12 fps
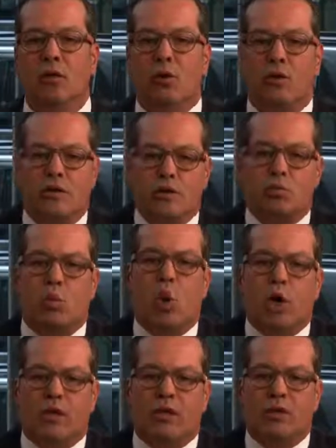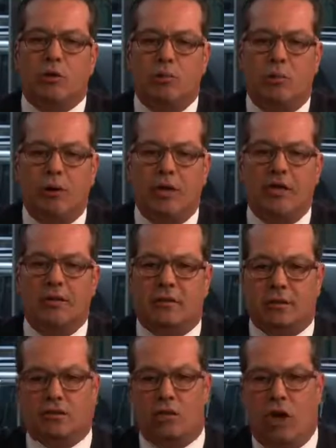all this work that you put in
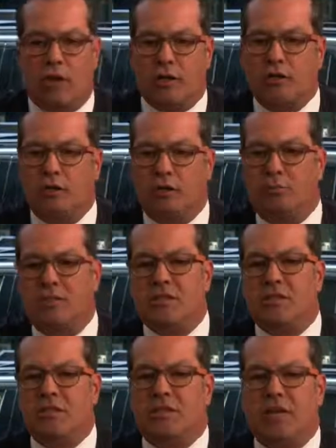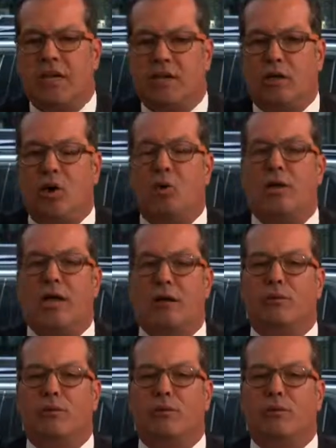to start your little business and get it going.